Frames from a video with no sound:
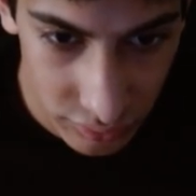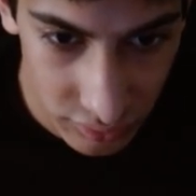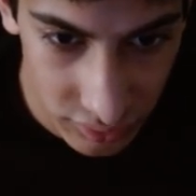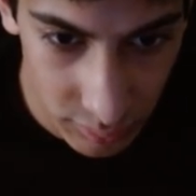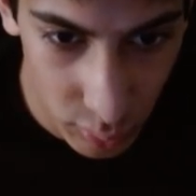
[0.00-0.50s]

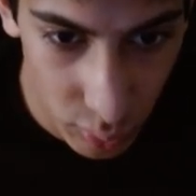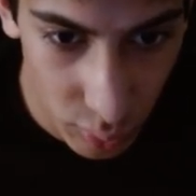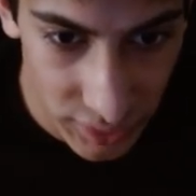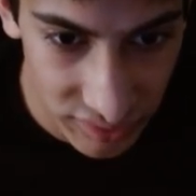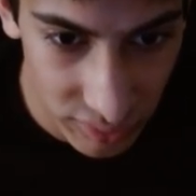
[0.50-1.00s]

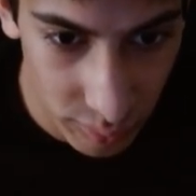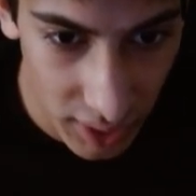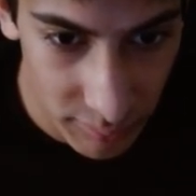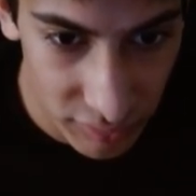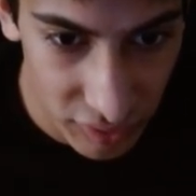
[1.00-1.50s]
deploys the
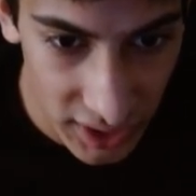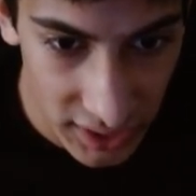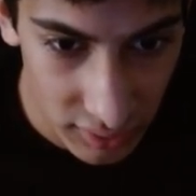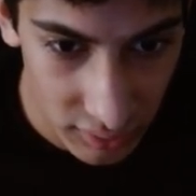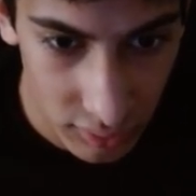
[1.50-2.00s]

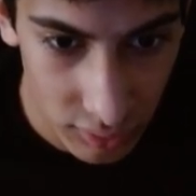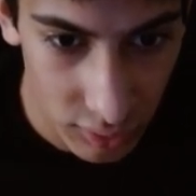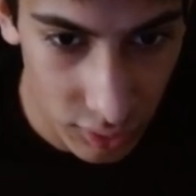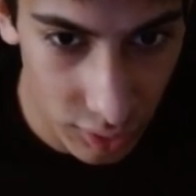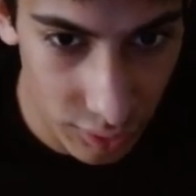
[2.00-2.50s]
website
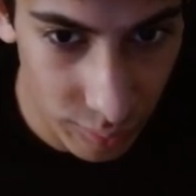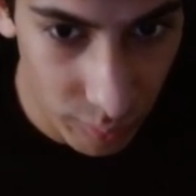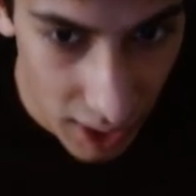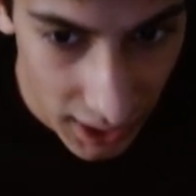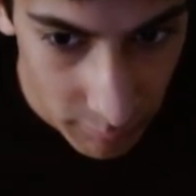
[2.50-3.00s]
on the
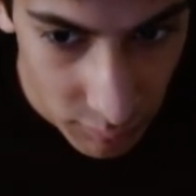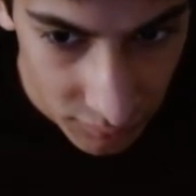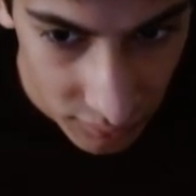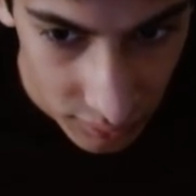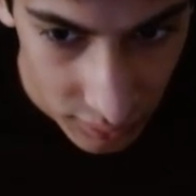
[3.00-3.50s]
web,
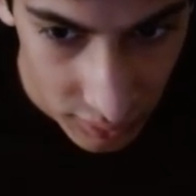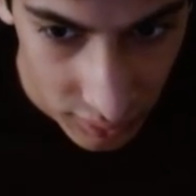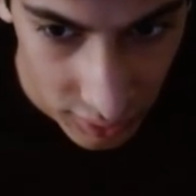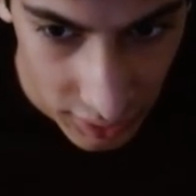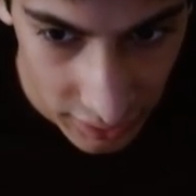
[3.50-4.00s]

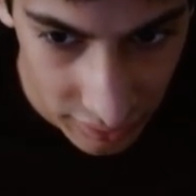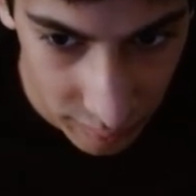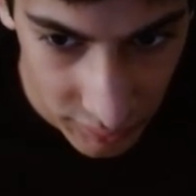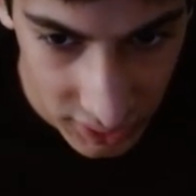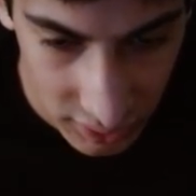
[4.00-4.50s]
and then
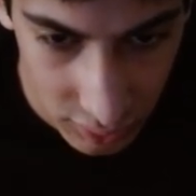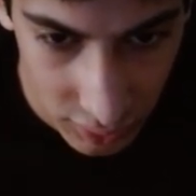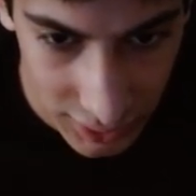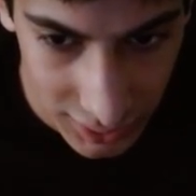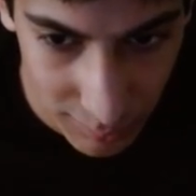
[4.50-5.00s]
we can
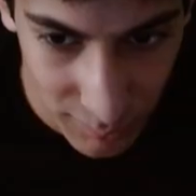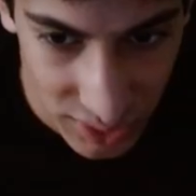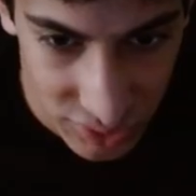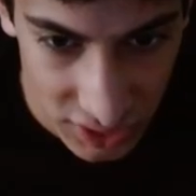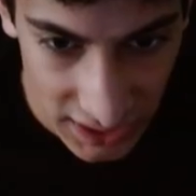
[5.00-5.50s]
click
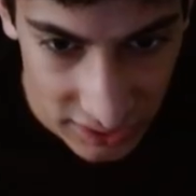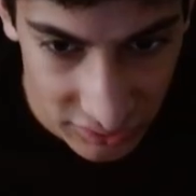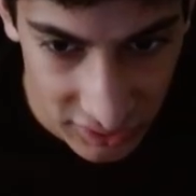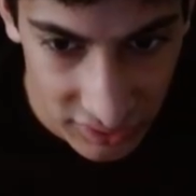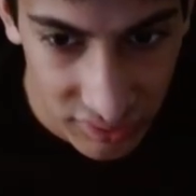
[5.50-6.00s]
commit
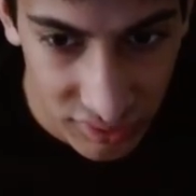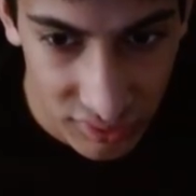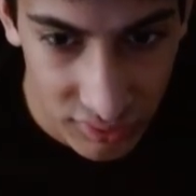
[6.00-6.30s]
changes.